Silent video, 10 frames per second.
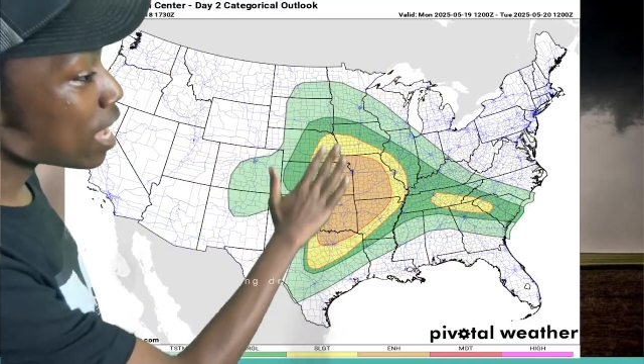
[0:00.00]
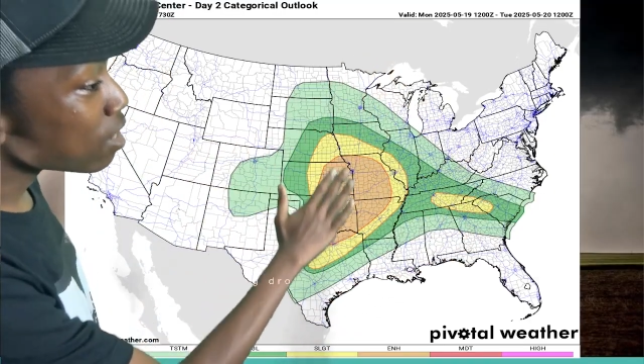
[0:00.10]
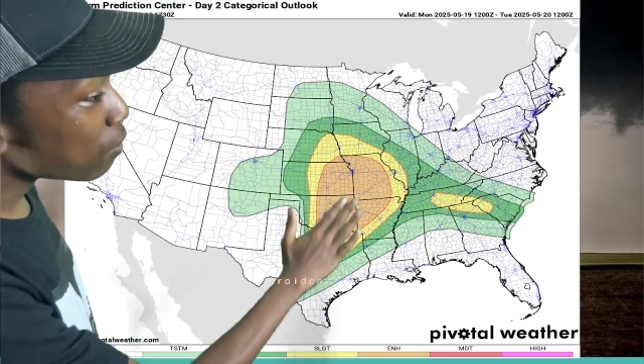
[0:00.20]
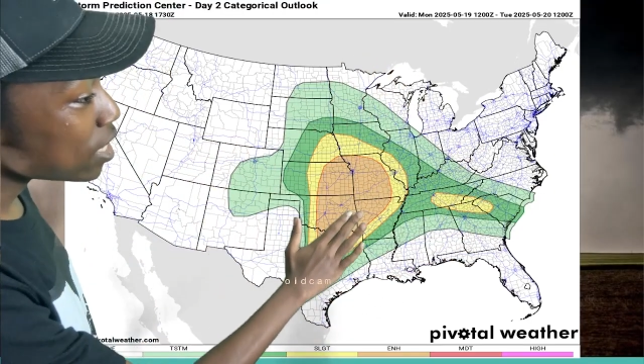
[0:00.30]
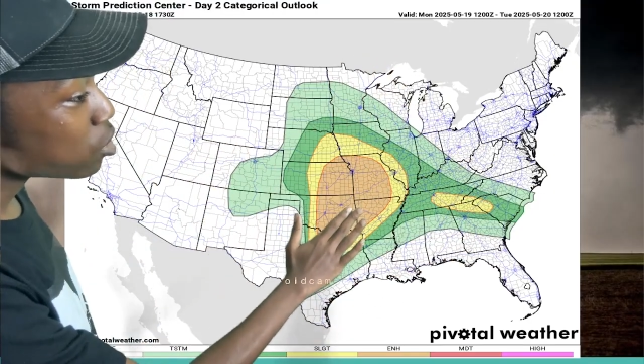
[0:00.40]
of
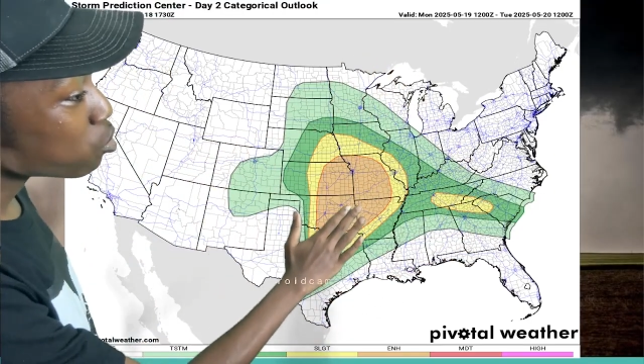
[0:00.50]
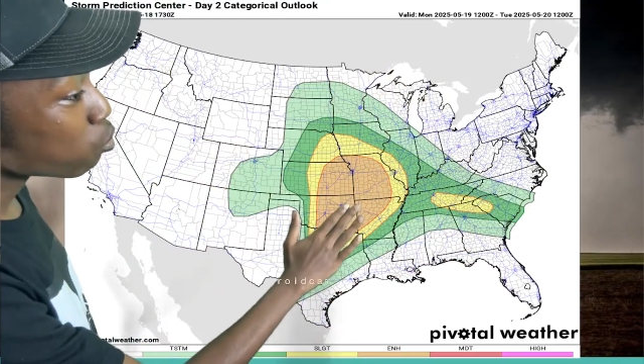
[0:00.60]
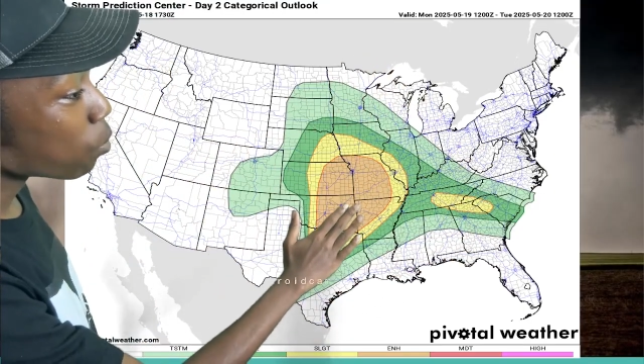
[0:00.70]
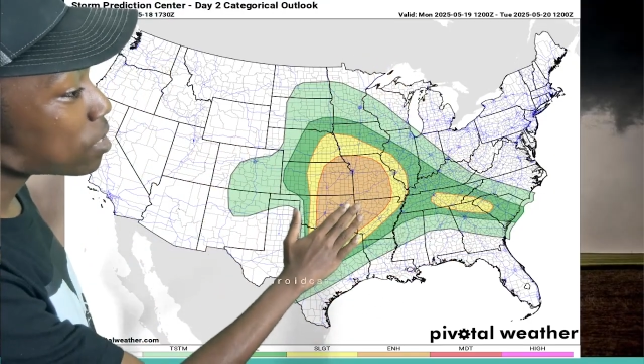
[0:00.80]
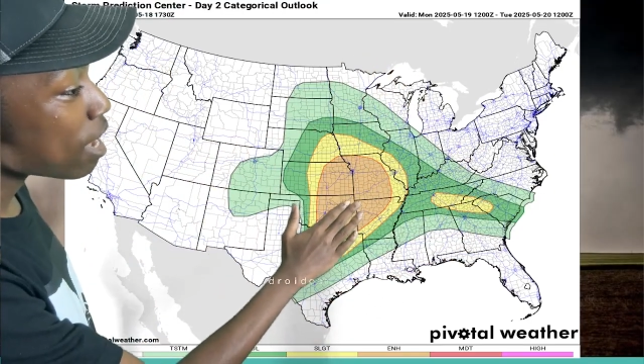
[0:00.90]
any
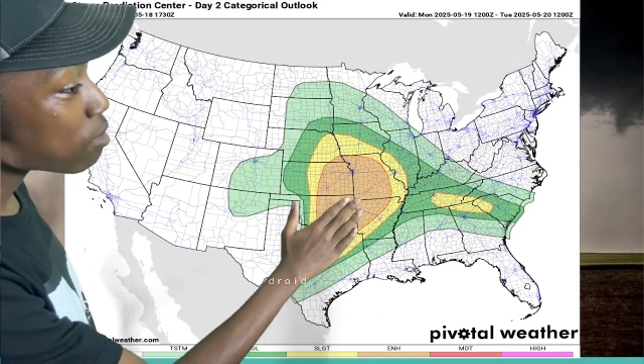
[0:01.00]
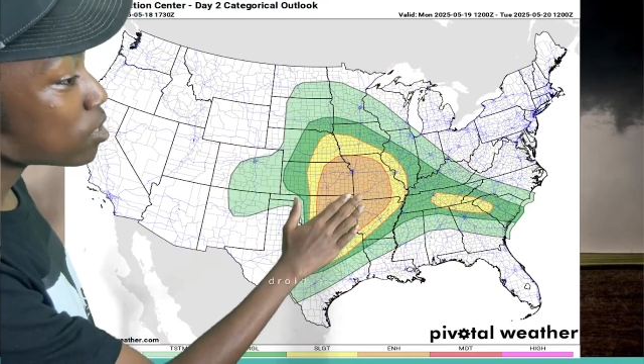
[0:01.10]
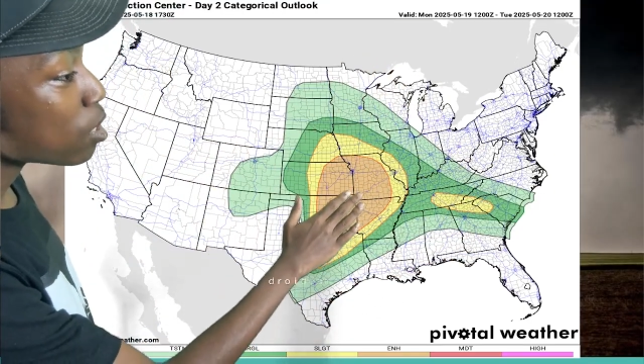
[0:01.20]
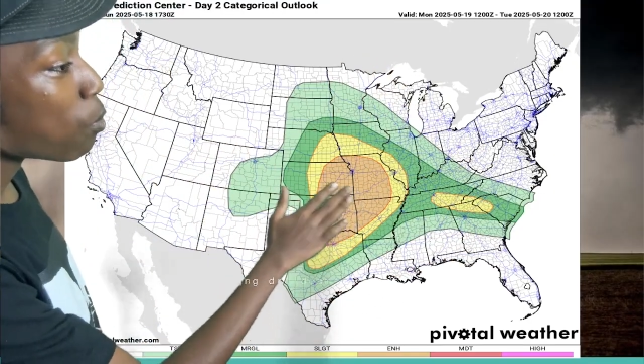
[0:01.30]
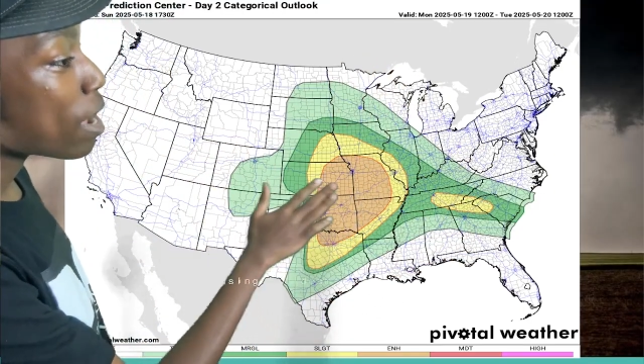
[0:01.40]
storms out to
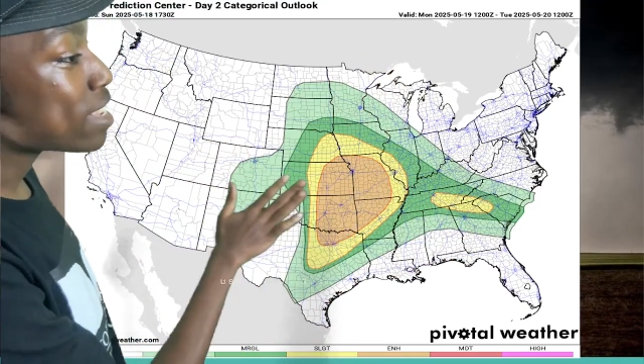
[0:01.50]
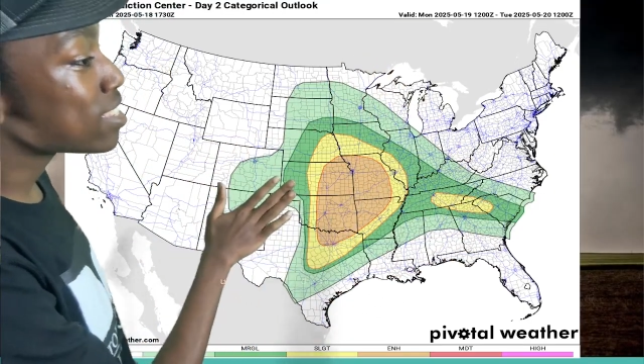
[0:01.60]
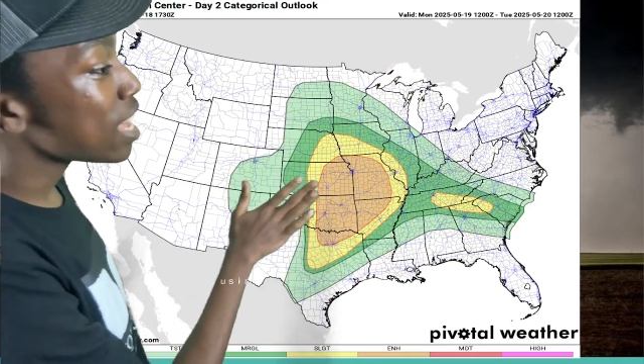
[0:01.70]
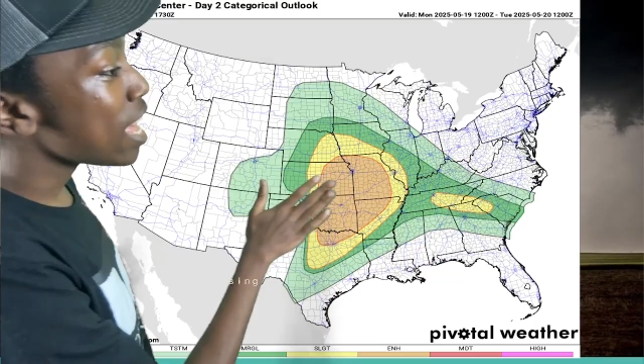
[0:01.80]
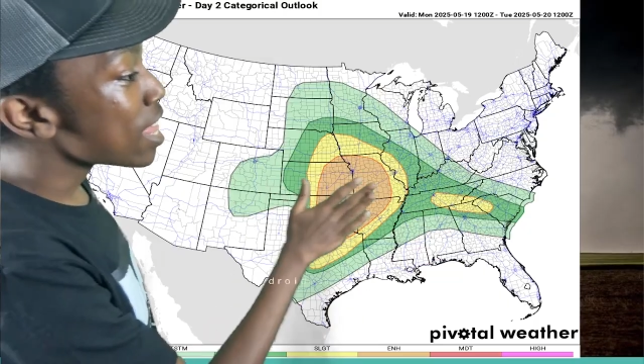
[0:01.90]
the west.
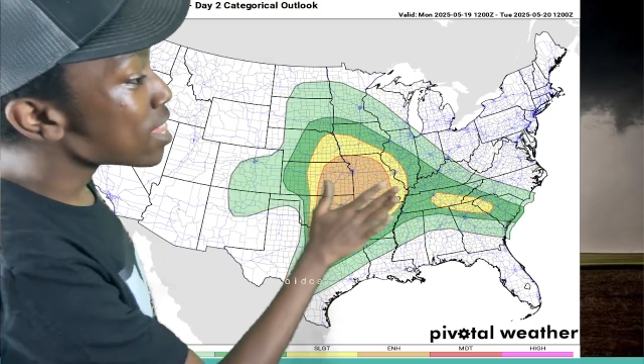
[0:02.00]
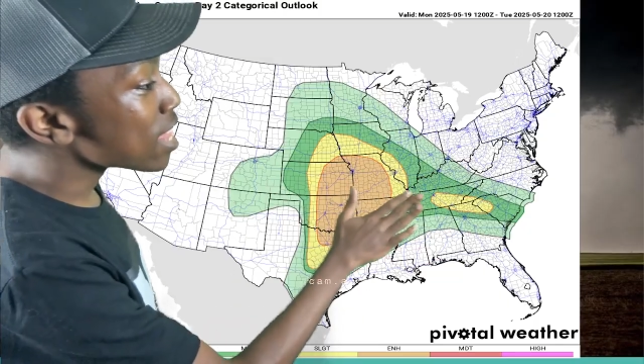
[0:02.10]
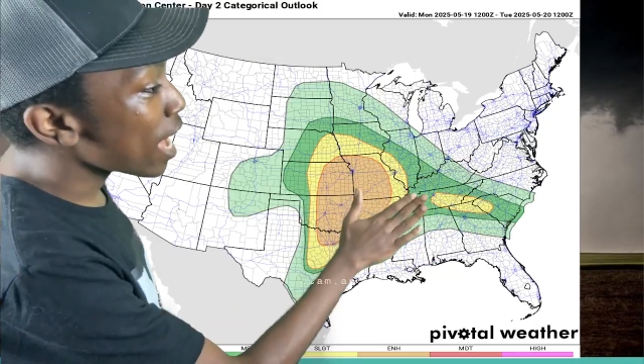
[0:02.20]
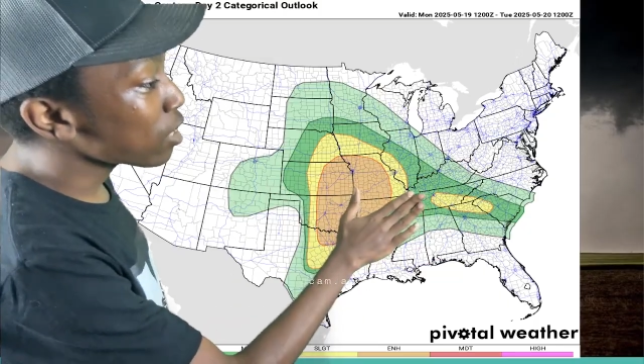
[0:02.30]
That